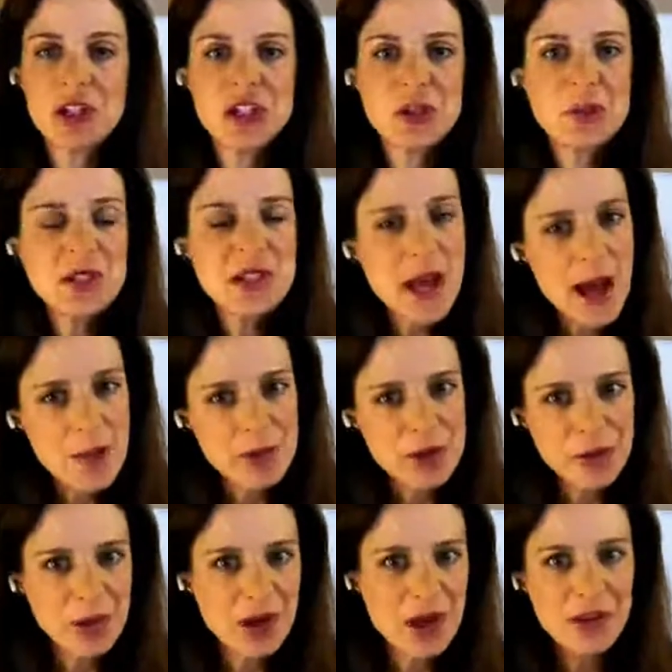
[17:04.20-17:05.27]
what she was
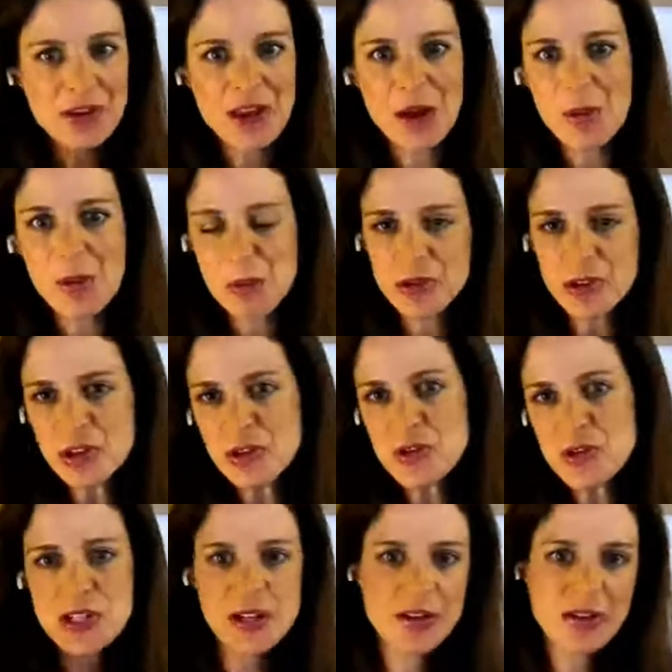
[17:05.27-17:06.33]
happy with. Now, what was
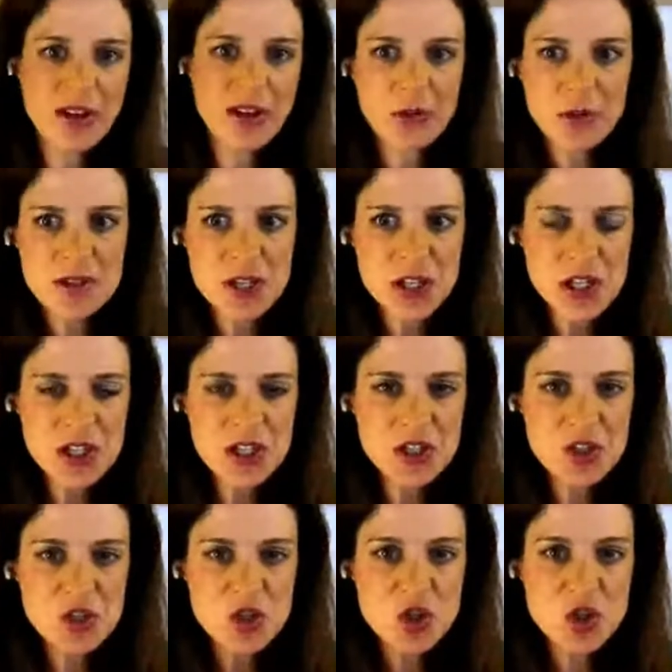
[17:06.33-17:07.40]
interesting is as we started
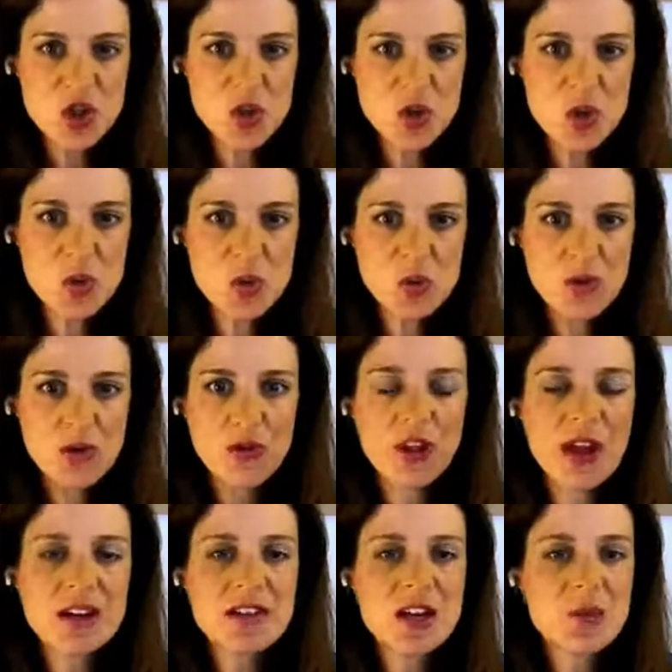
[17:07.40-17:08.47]
to
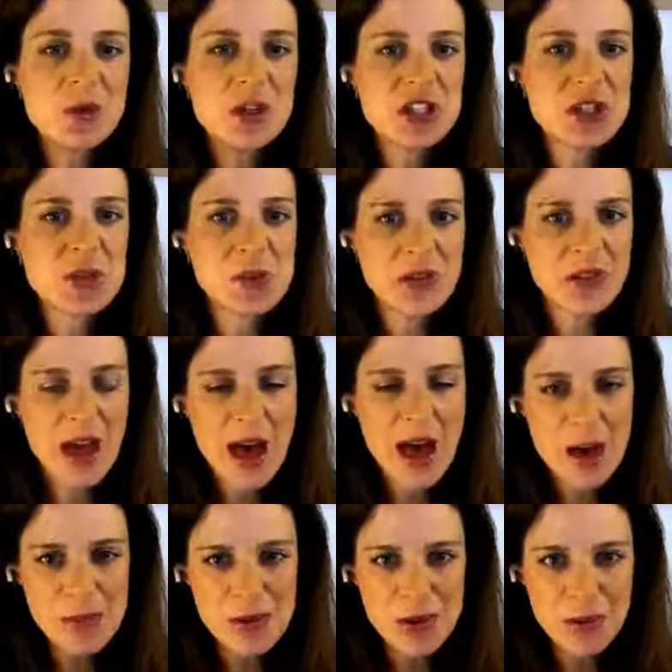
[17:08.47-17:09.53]
reflect on what she was
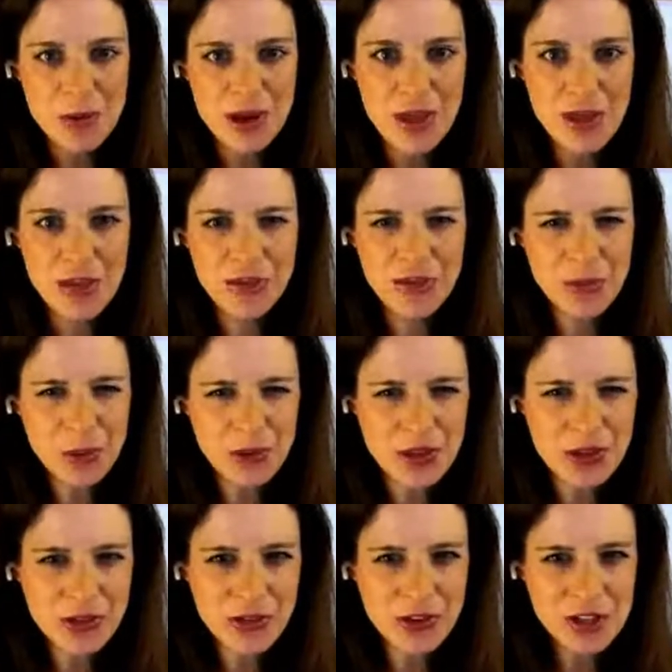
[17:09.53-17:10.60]
happy with, this is where
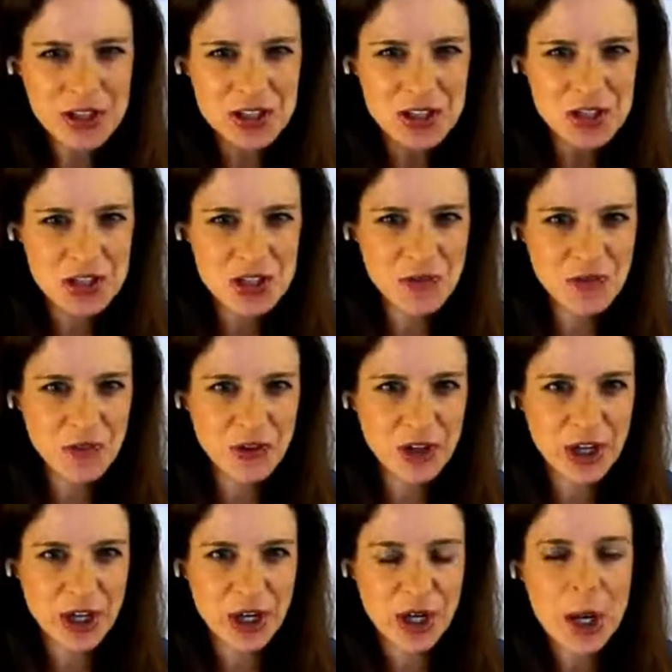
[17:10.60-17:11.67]
things started to shift
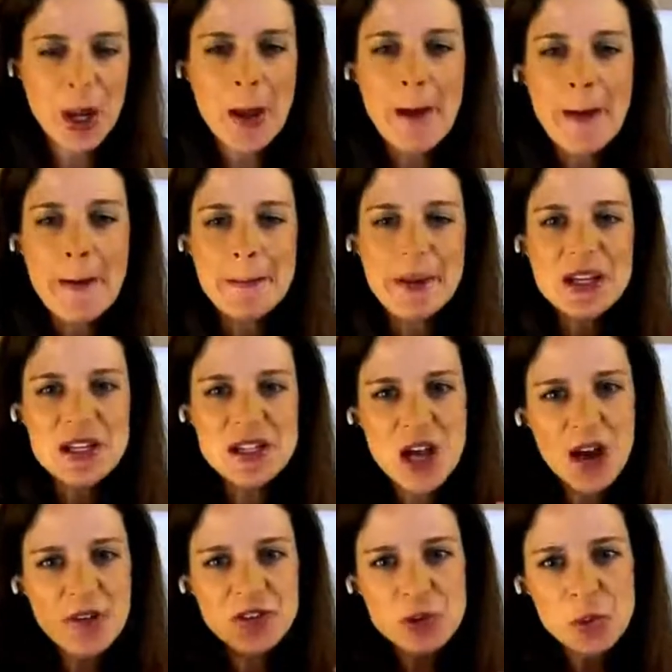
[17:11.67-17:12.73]
for her. Because
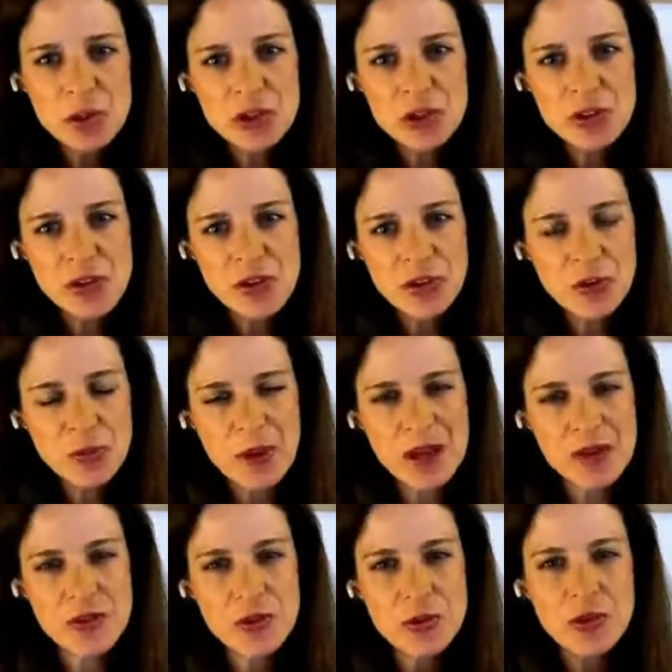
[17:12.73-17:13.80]
often when you're in this
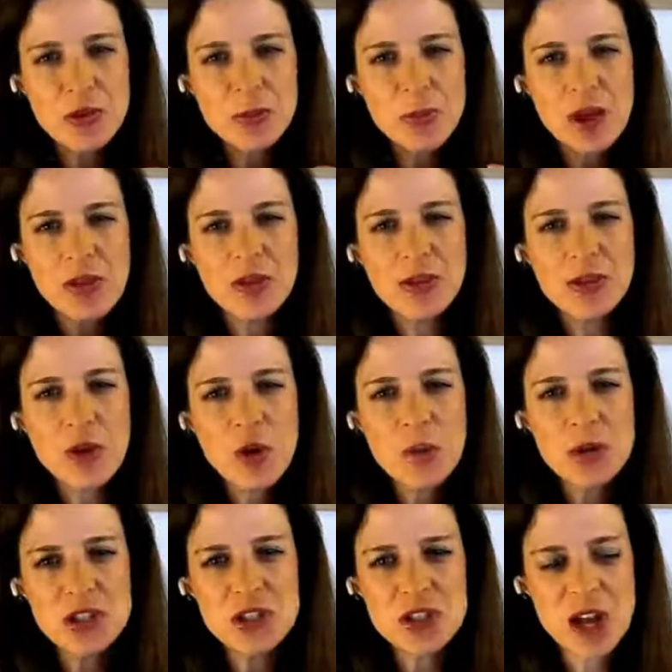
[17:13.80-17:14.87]
space, you spend
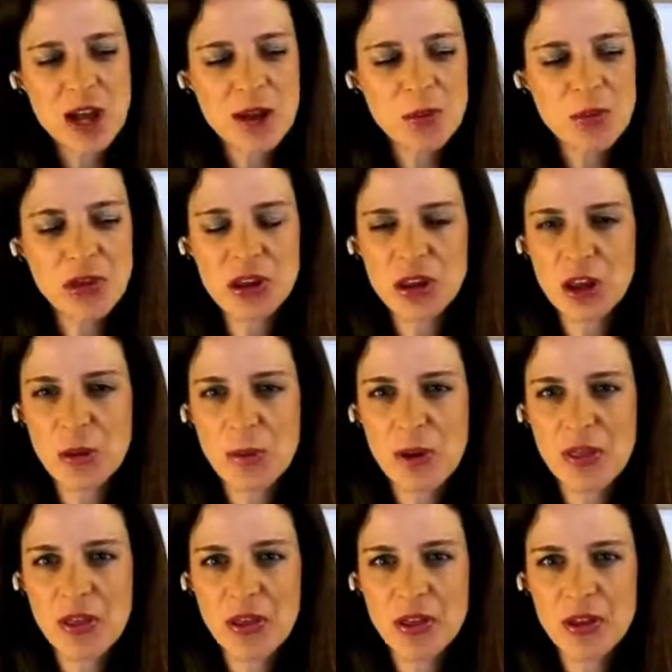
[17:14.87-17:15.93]
so much time thinking
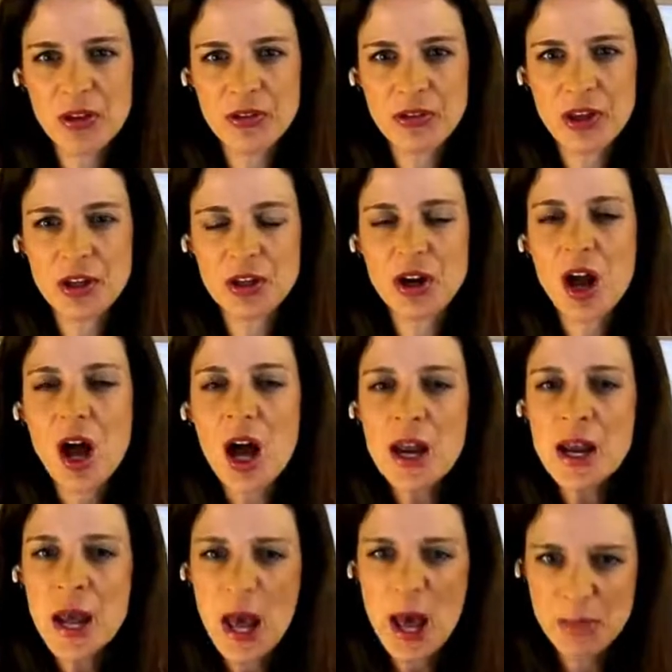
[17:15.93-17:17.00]
about the things that you're
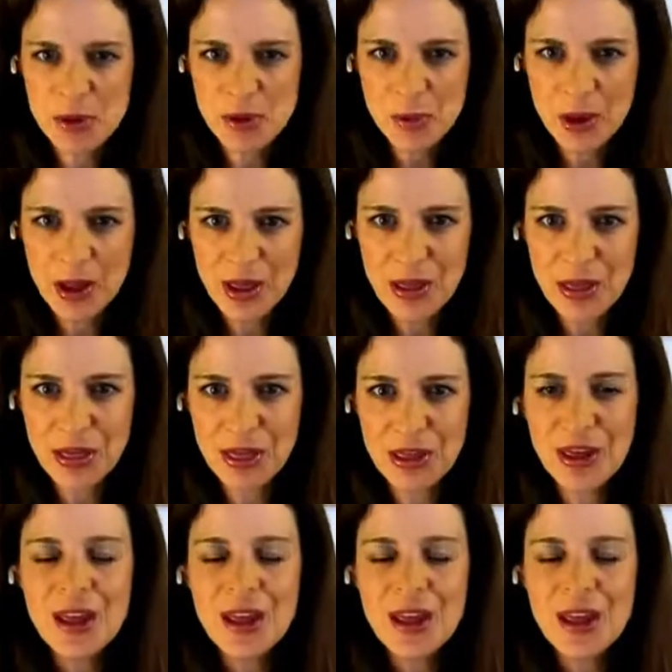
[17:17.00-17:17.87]
unhappy with